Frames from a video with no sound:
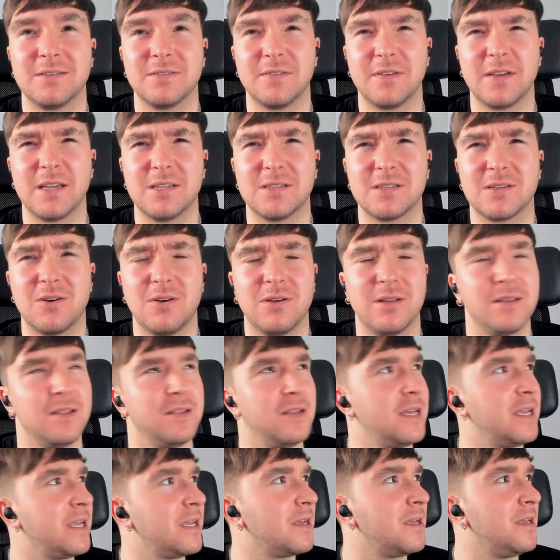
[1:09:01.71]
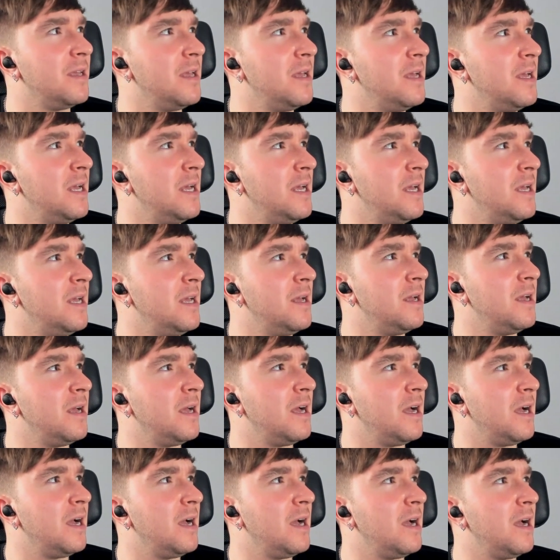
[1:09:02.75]
I think it's called like
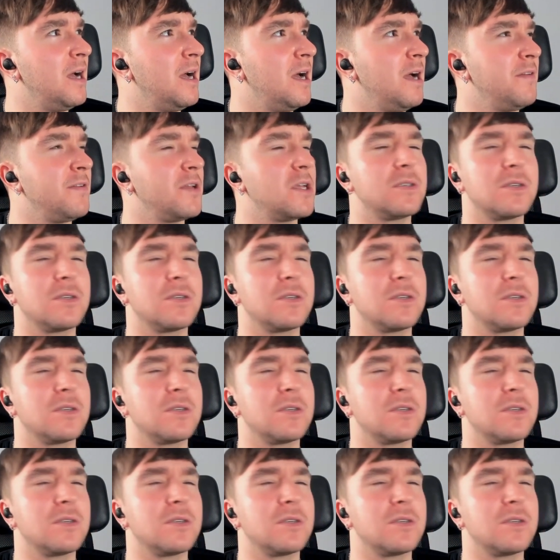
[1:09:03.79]
I think